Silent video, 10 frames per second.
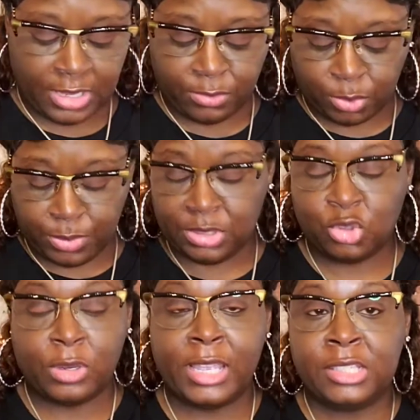to, I was been
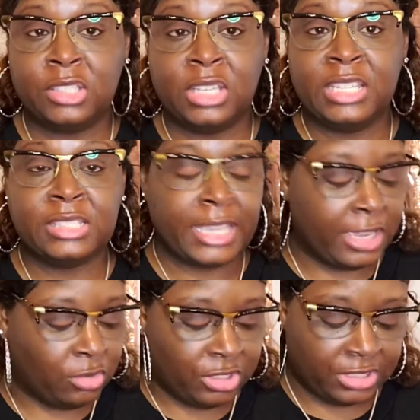trying to
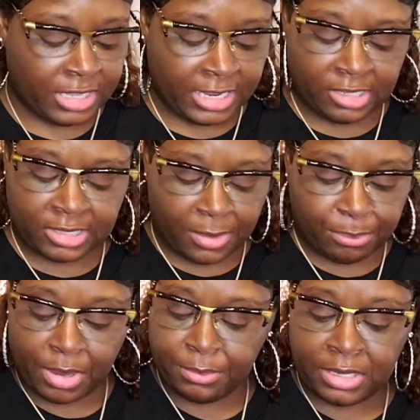untangle this necklace.
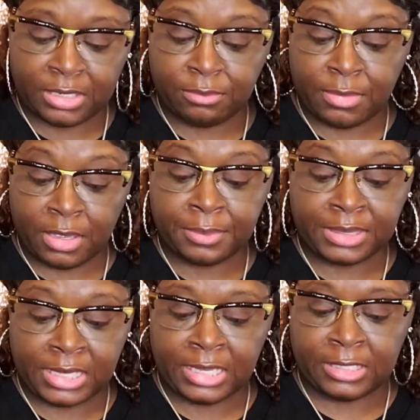I'm, I'm getting
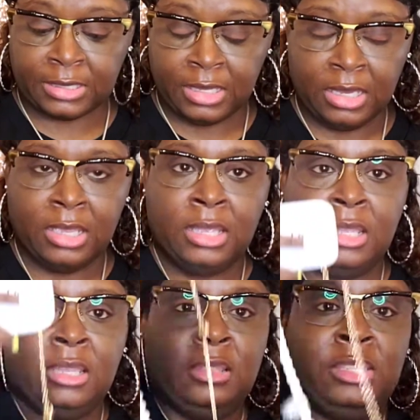upset.
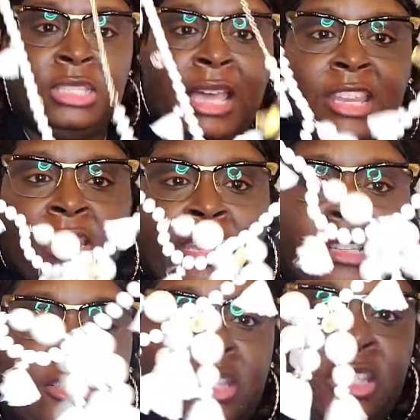This how the
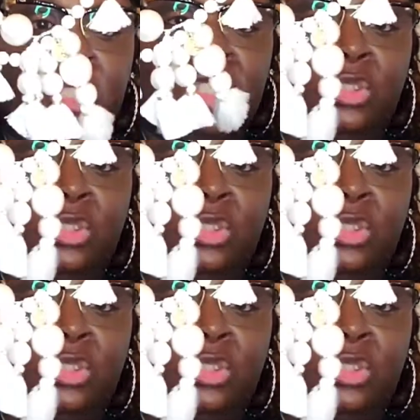necklace is.